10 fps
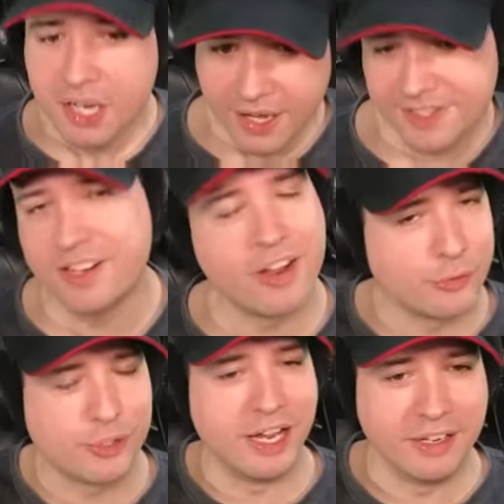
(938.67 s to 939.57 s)
It's not
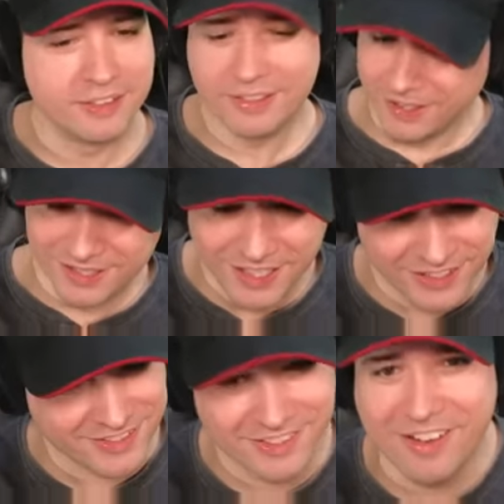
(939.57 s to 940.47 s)
okay.
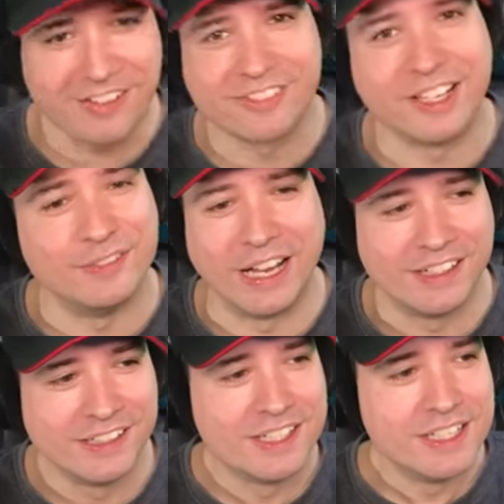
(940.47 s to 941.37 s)
It is not okay,
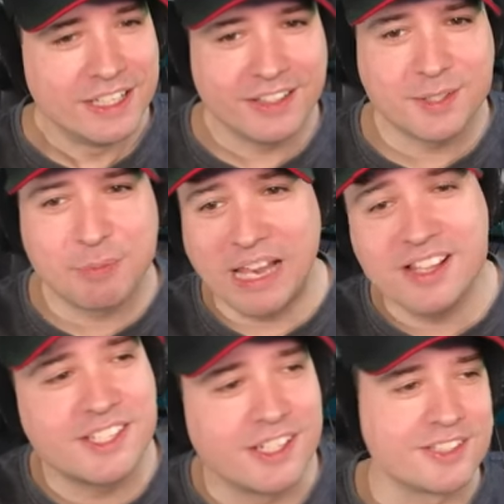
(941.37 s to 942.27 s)
man. This
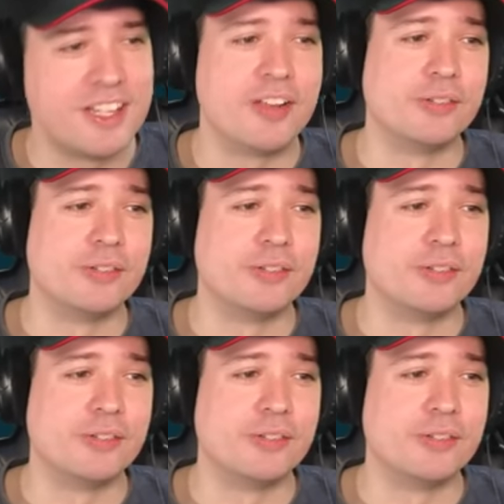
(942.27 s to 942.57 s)
balancing is not